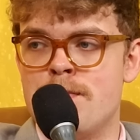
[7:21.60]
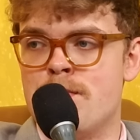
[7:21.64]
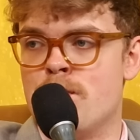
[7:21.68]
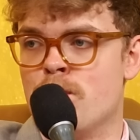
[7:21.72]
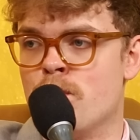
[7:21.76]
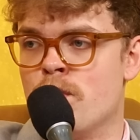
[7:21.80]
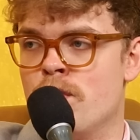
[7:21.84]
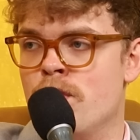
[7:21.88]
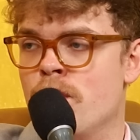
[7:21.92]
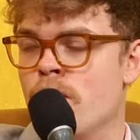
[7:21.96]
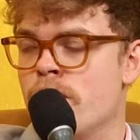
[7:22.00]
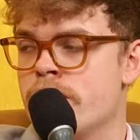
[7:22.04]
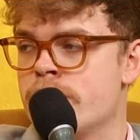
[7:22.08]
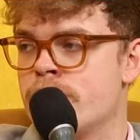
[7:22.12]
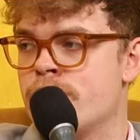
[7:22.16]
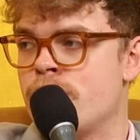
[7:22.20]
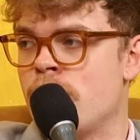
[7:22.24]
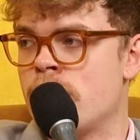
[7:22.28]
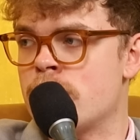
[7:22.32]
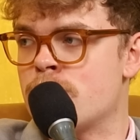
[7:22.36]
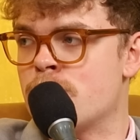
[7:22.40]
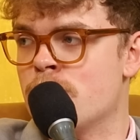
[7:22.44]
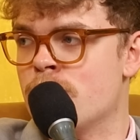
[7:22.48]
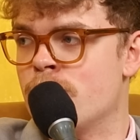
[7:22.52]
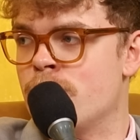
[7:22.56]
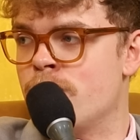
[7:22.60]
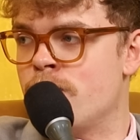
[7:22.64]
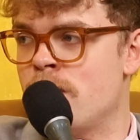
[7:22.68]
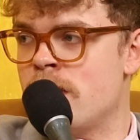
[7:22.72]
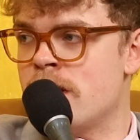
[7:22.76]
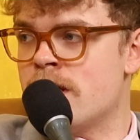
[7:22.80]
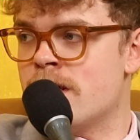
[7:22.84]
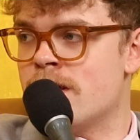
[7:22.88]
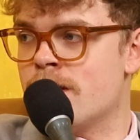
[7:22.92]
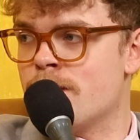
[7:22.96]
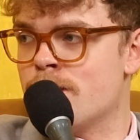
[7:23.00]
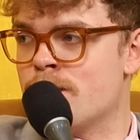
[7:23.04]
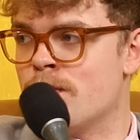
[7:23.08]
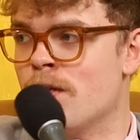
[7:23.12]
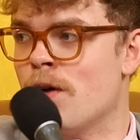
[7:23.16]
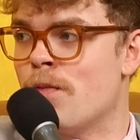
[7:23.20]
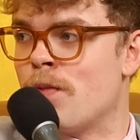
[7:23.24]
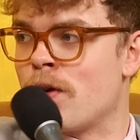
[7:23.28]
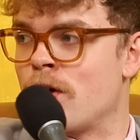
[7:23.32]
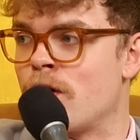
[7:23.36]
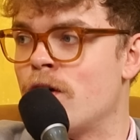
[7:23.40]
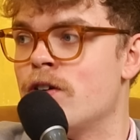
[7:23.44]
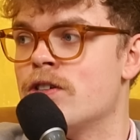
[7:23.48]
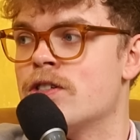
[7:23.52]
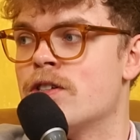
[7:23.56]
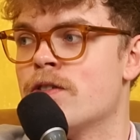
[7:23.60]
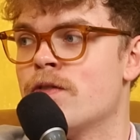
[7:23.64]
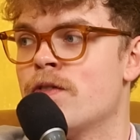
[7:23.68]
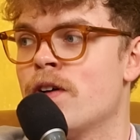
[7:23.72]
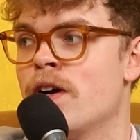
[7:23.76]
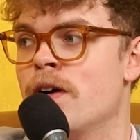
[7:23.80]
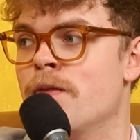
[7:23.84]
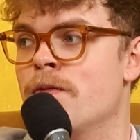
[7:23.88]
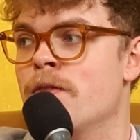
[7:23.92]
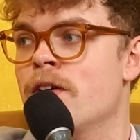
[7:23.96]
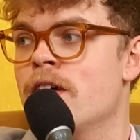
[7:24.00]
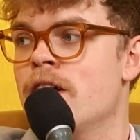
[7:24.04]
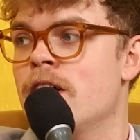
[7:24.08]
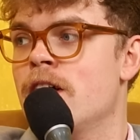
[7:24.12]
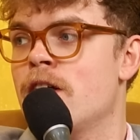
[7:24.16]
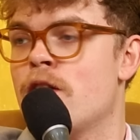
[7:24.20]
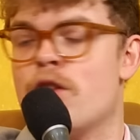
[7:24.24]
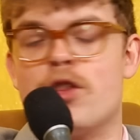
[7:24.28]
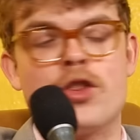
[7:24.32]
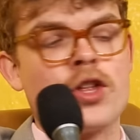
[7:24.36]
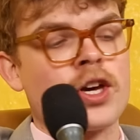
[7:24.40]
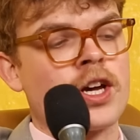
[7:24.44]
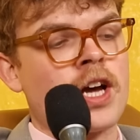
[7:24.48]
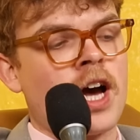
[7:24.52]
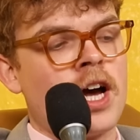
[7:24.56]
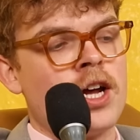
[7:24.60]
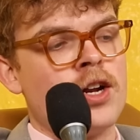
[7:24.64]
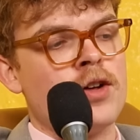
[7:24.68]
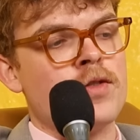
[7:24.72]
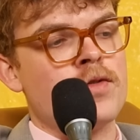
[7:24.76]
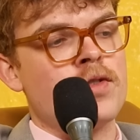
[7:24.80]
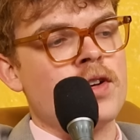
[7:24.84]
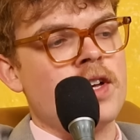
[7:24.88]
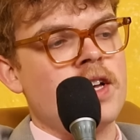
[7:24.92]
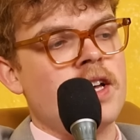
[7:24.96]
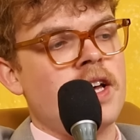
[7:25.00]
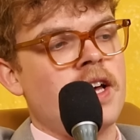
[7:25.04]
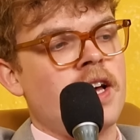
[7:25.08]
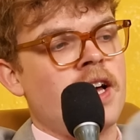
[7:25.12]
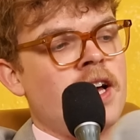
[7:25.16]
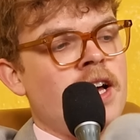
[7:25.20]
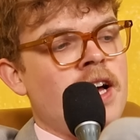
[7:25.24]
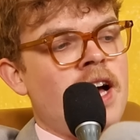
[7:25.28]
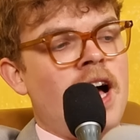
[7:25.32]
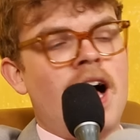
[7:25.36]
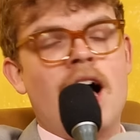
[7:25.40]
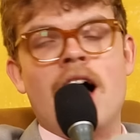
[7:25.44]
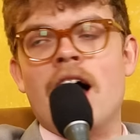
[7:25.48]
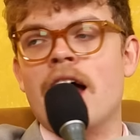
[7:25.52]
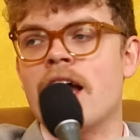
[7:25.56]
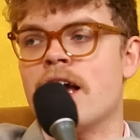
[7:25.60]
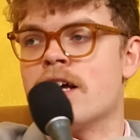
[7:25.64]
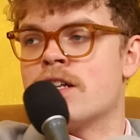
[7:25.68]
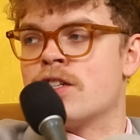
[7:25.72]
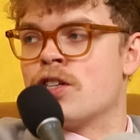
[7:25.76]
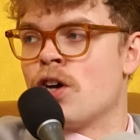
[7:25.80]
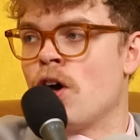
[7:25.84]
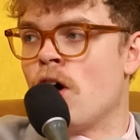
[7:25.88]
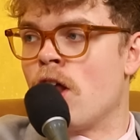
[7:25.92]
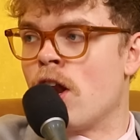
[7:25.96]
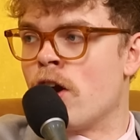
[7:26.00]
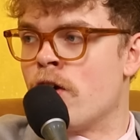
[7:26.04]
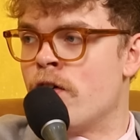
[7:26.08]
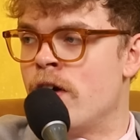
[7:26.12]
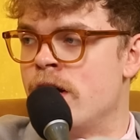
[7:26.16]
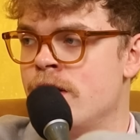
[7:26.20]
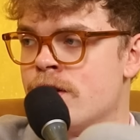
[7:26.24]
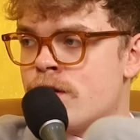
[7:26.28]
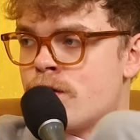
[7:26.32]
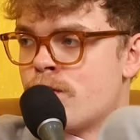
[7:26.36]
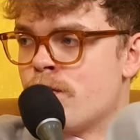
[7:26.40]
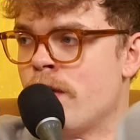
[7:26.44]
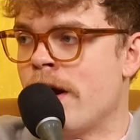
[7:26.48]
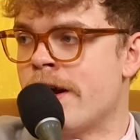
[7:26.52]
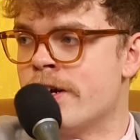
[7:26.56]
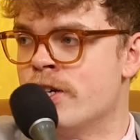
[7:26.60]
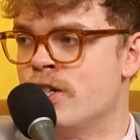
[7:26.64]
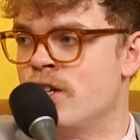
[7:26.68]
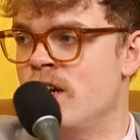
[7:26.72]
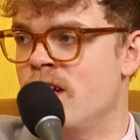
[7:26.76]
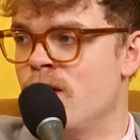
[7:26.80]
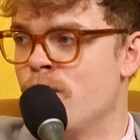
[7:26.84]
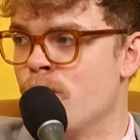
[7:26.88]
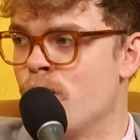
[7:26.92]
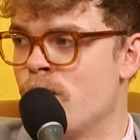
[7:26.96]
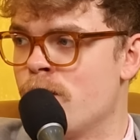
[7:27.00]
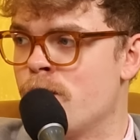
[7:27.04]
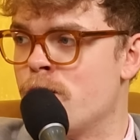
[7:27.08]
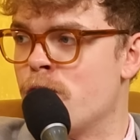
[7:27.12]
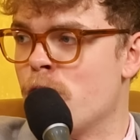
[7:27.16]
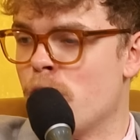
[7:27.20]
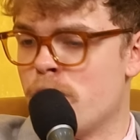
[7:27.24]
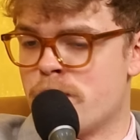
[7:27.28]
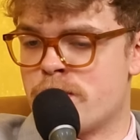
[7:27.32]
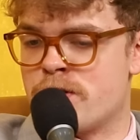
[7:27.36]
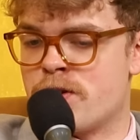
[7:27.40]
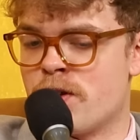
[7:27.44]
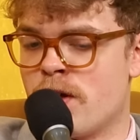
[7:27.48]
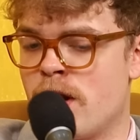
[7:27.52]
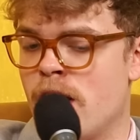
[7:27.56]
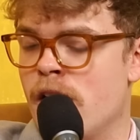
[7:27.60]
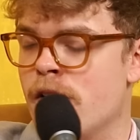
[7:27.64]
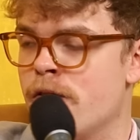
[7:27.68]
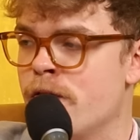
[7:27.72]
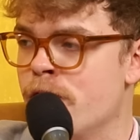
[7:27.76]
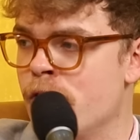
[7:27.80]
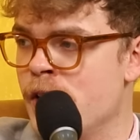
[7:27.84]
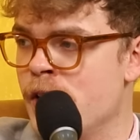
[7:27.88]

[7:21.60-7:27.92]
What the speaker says: people were not as fussed with feet, but because of the kind of Ayatollah-esque regime we forced on our